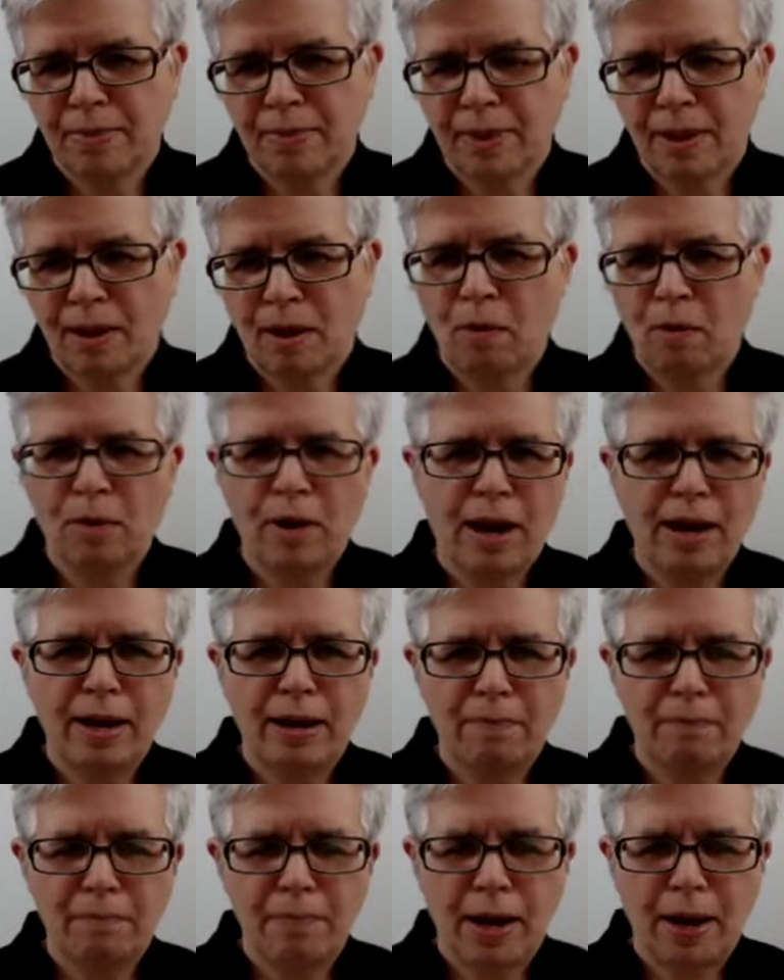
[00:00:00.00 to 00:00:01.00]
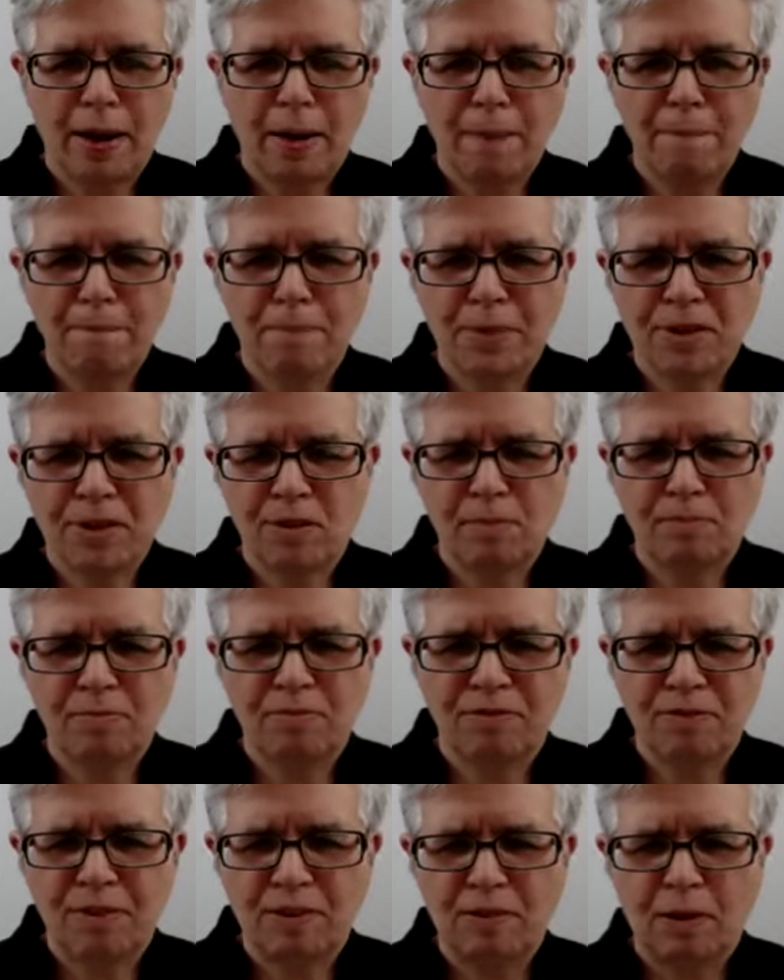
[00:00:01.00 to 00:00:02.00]
Okay, um, so
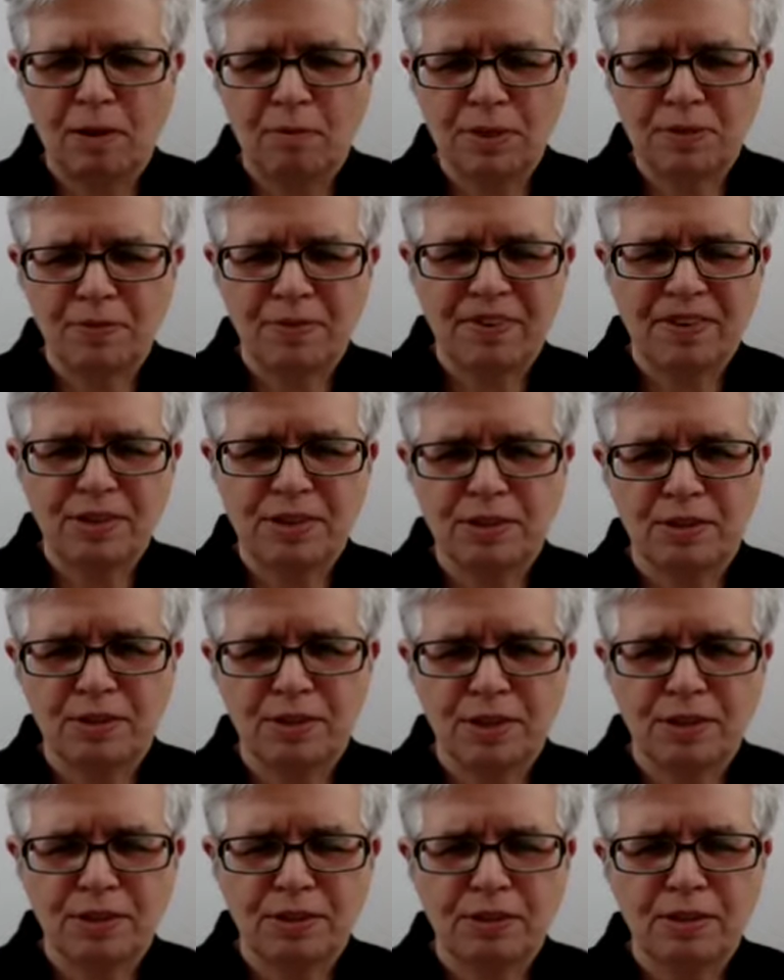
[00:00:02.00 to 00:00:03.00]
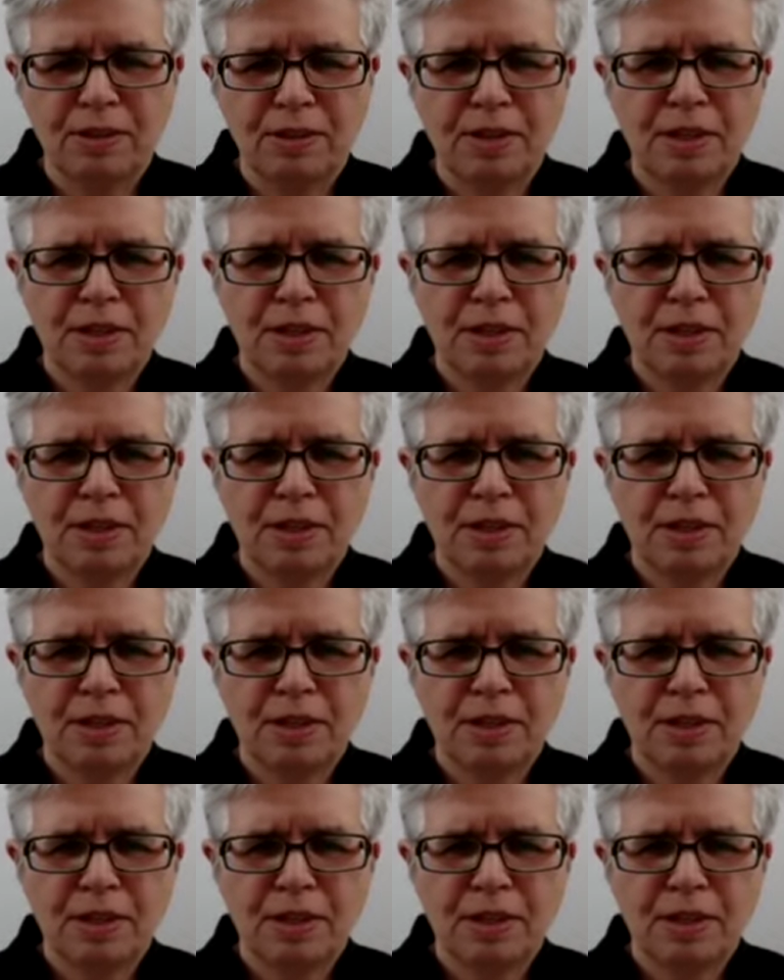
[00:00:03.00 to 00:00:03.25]
I was very sorry to,